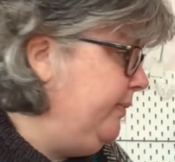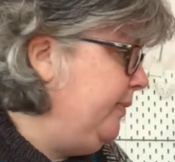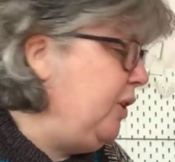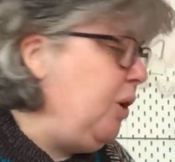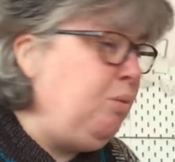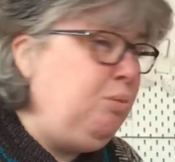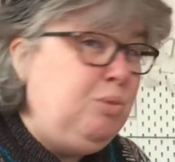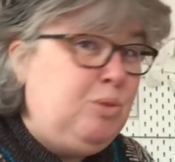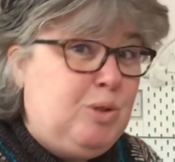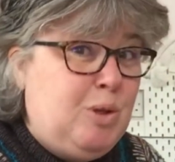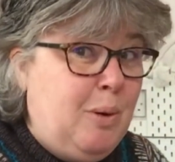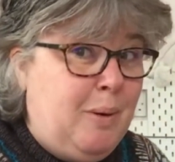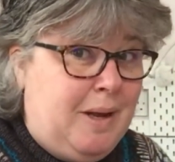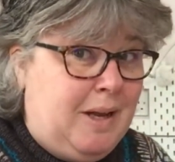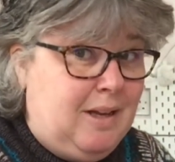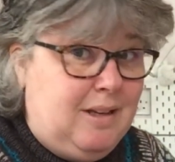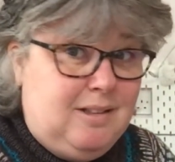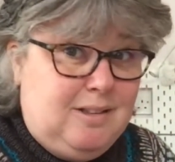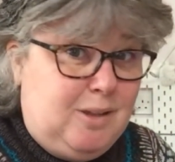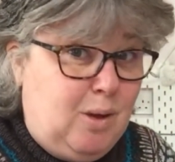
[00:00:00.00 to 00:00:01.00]
Don't do
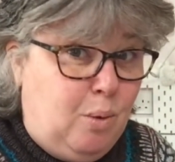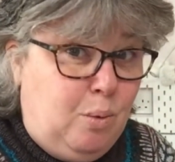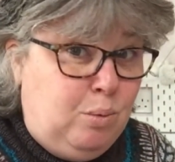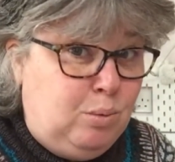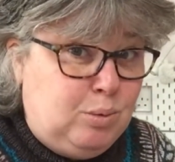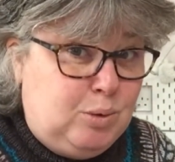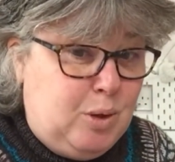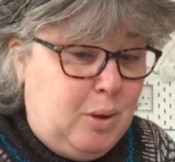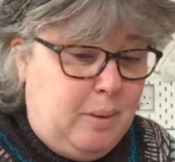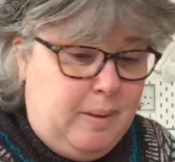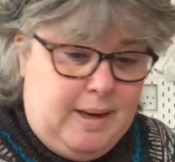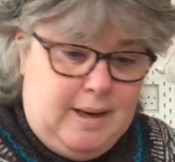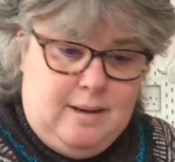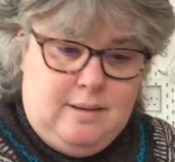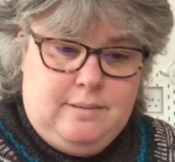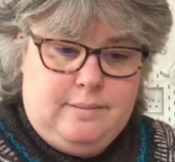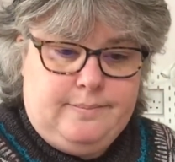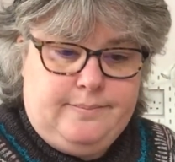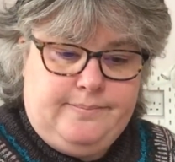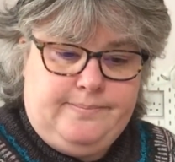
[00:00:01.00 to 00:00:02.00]
it. Don't do it.
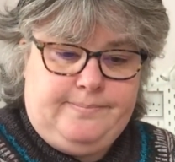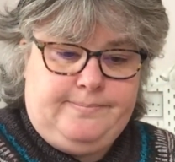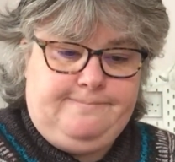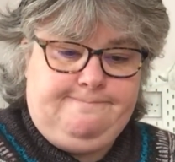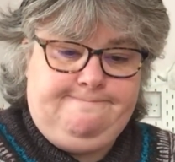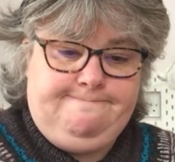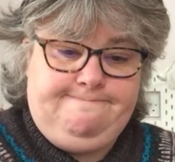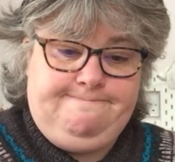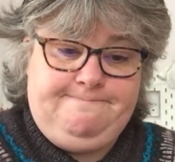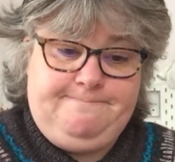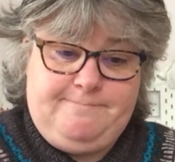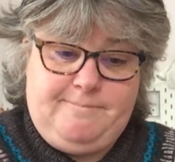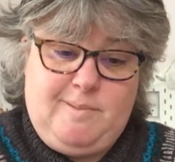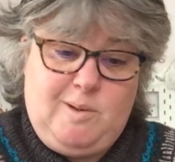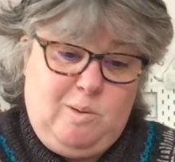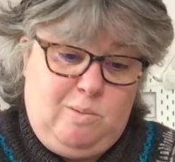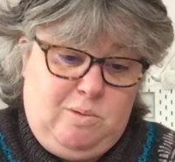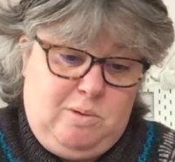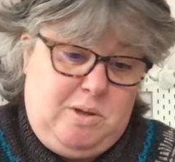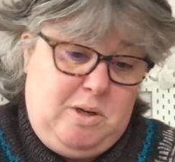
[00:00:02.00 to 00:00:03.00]

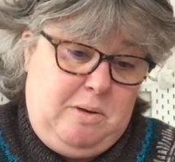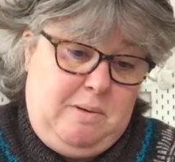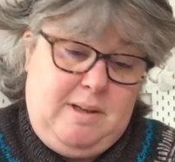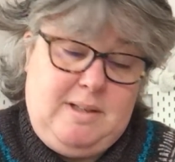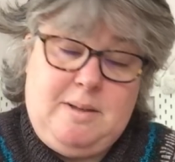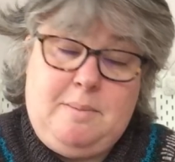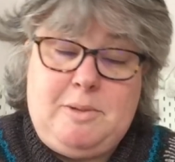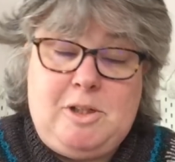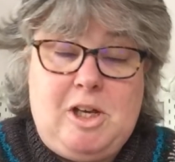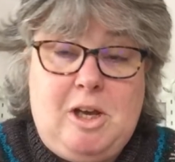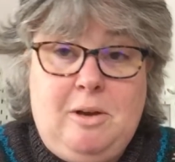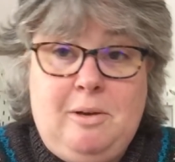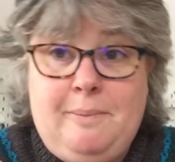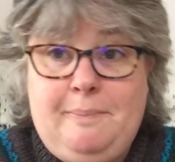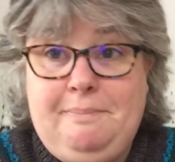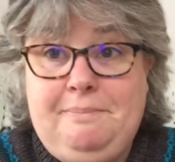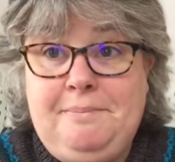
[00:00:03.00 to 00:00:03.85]
Or do it. It's up to you.